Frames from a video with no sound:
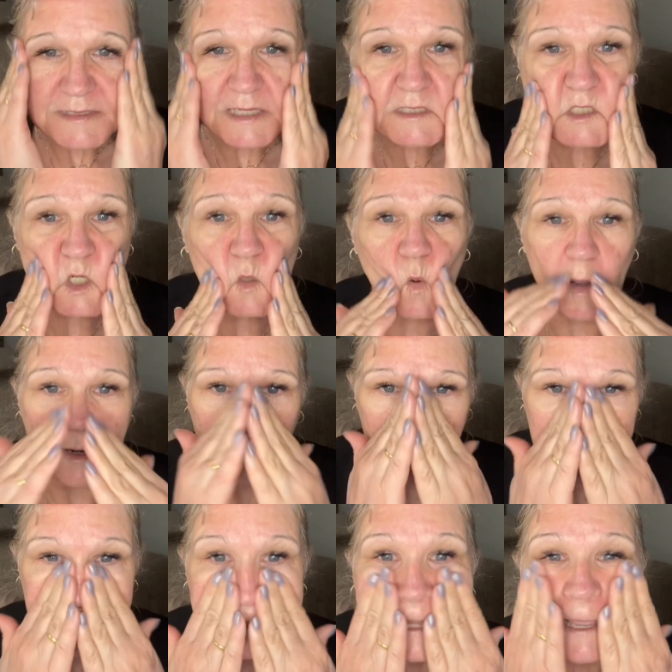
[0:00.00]
actually quite a lot
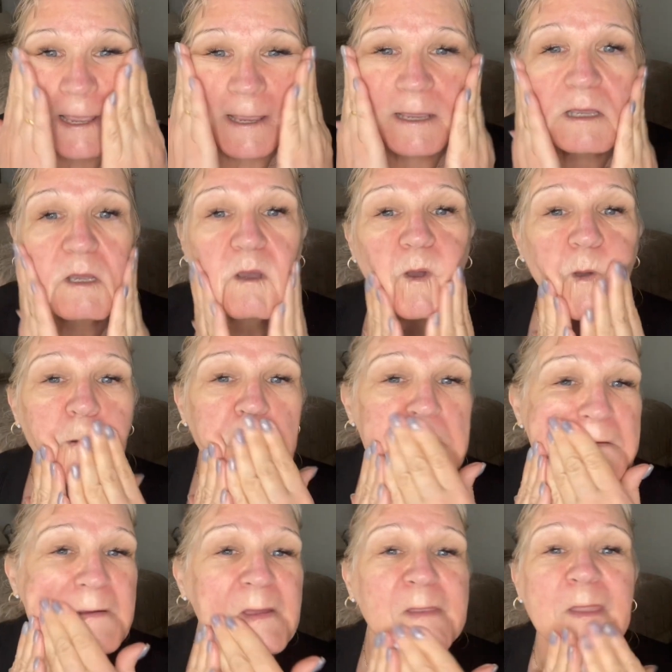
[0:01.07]
in there
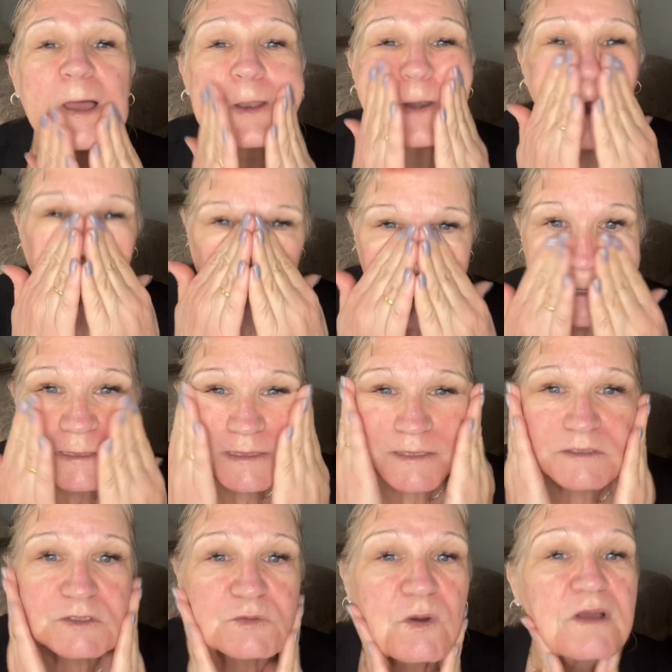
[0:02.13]
and that uh,
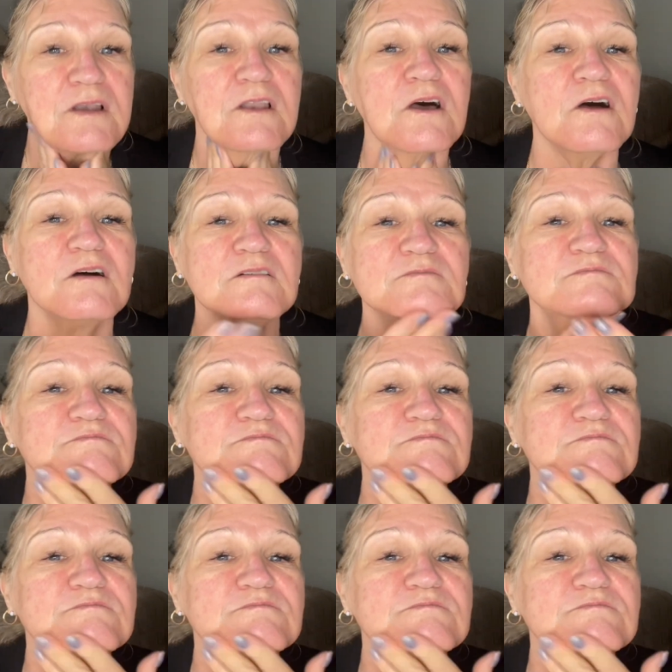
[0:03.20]
does quite a lot.